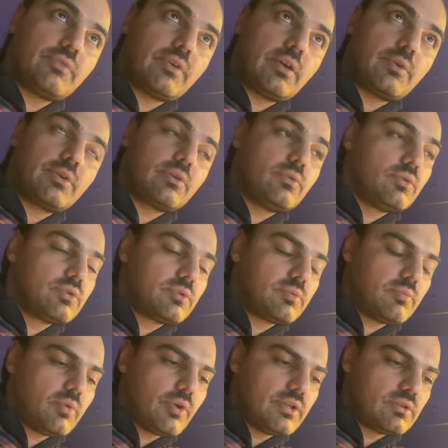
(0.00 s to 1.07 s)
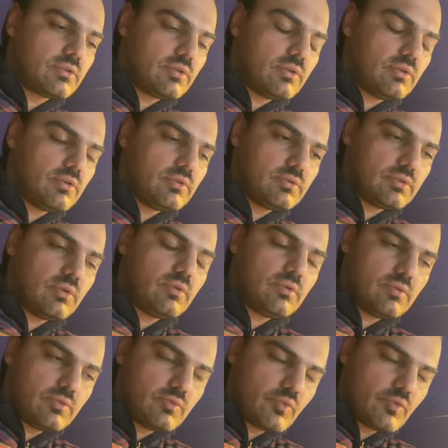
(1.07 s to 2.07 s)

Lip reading: very good point on